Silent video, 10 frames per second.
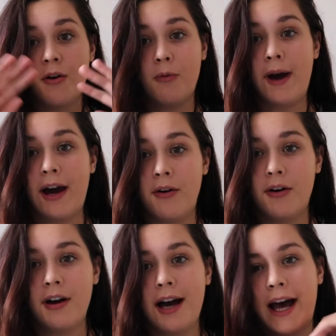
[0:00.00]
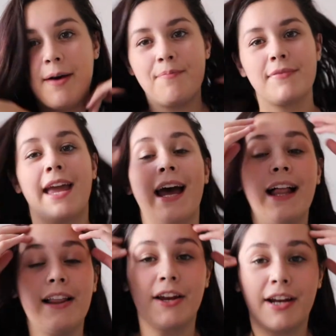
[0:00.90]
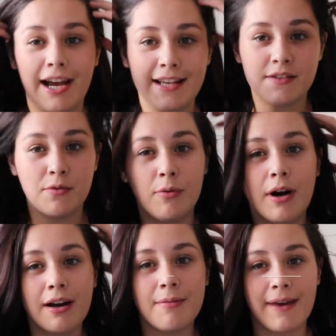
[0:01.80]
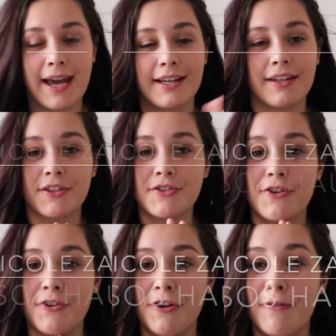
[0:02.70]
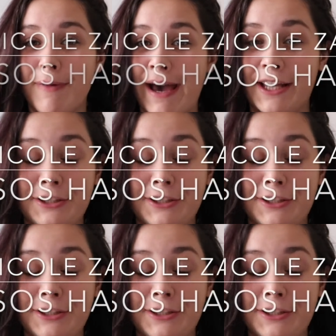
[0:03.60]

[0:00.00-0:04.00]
Wow. Hello guys, welcome back to my